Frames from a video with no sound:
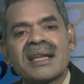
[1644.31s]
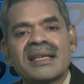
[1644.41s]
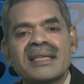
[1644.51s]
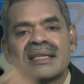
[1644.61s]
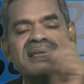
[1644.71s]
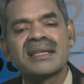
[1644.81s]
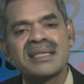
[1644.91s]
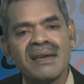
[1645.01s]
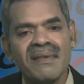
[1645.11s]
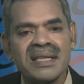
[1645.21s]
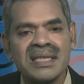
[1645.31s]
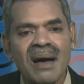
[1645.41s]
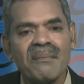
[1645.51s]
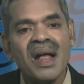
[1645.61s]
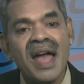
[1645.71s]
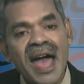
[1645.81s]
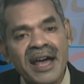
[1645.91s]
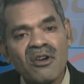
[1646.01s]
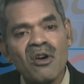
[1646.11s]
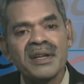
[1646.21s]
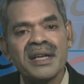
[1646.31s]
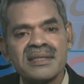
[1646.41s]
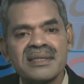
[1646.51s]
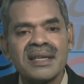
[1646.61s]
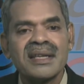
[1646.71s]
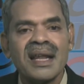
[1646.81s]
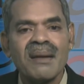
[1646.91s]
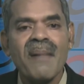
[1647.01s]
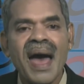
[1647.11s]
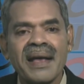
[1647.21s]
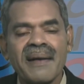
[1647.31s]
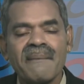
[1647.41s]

it is giving some erroneous signal back.